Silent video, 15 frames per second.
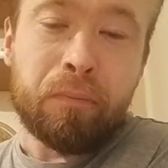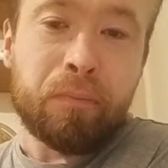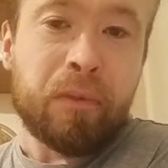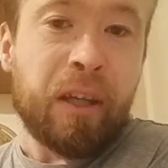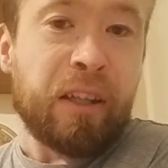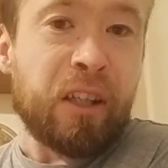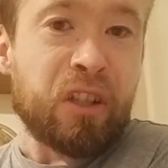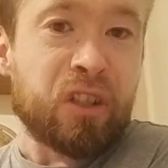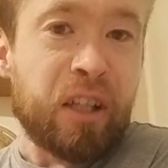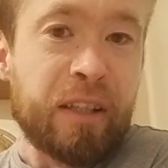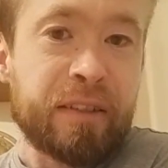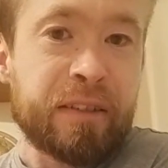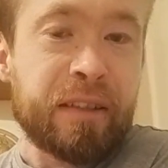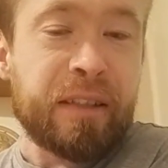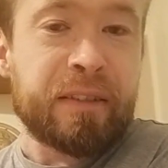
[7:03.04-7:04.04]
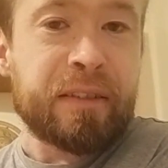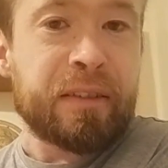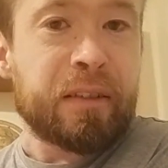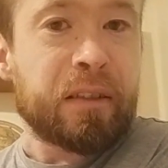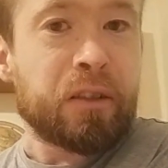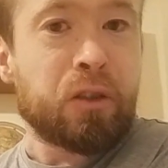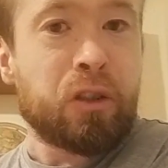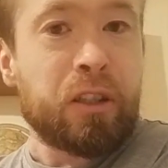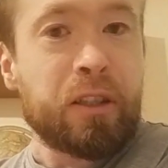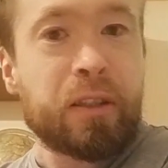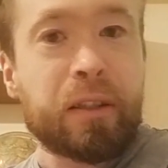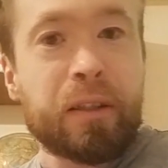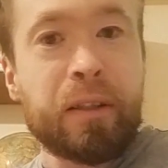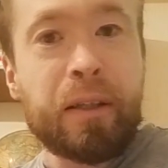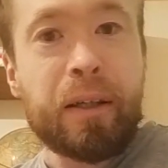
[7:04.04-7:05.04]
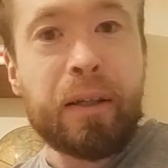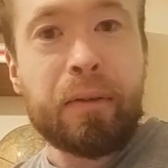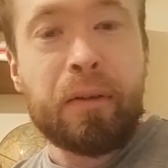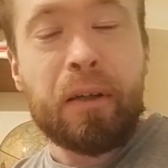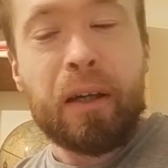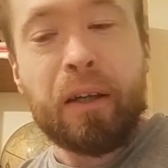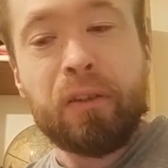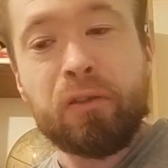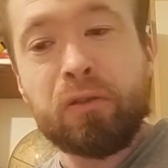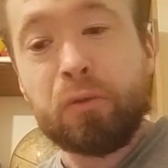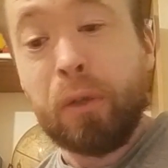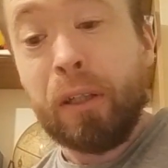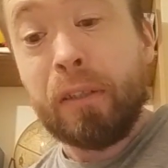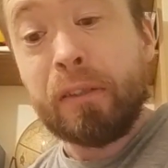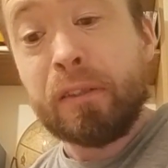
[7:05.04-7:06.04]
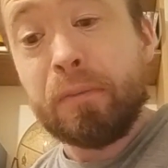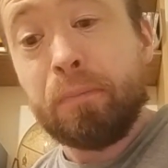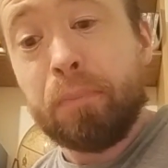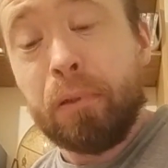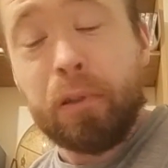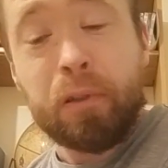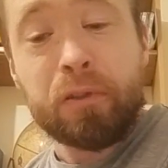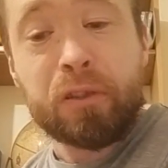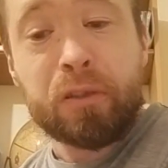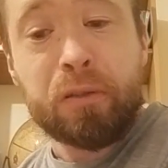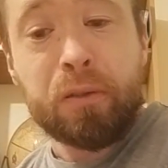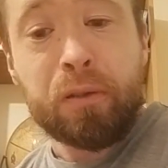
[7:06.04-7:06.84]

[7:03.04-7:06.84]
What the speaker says: the NHS is unique and great, but